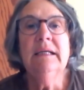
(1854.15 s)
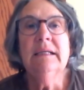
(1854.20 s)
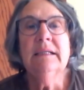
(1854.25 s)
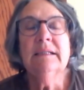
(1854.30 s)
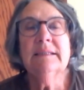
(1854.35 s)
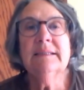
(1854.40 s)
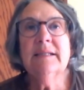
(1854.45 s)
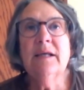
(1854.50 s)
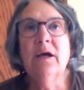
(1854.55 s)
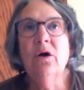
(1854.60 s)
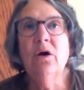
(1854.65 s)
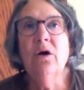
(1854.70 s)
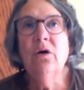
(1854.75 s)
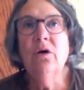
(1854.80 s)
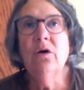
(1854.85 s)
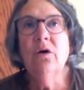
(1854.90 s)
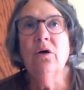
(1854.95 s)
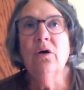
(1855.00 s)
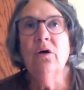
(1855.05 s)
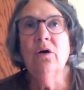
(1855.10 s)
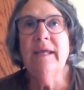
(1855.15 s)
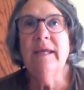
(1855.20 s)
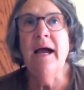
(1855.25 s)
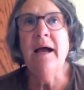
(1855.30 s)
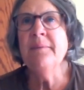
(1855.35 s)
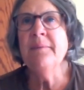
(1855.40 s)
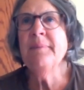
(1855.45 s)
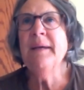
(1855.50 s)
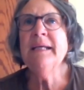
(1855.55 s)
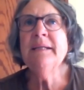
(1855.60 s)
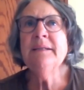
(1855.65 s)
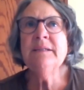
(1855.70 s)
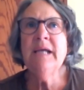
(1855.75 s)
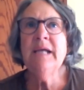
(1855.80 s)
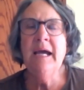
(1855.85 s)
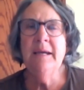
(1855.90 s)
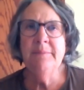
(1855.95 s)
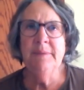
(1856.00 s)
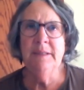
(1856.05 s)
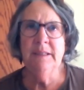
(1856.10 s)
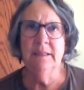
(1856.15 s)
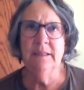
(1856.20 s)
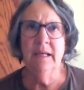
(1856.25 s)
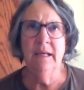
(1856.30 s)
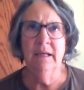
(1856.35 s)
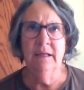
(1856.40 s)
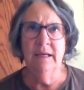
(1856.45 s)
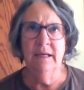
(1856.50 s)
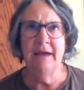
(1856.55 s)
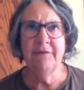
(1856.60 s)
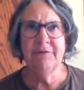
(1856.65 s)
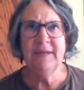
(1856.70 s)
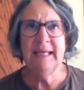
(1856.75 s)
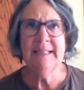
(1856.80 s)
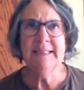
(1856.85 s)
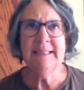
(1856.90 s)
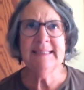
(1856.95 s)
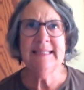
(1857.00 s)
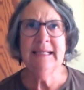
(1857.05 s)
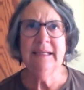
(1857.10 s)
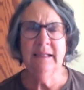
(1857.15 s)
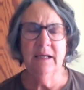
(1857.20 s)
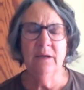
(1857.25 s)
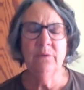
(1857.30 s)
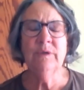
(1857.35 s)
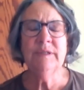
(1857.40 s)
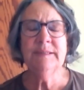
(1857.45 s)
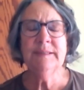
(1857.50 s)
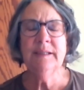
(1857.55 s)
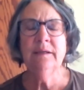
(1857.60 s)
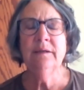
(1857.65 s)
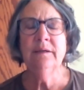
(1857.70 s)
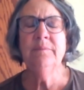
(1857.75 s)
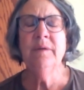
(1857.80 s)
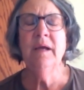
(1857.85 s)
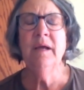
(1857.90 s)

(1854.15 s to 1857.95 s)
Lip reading: So, yeah, in my time in Afghanistan, I was a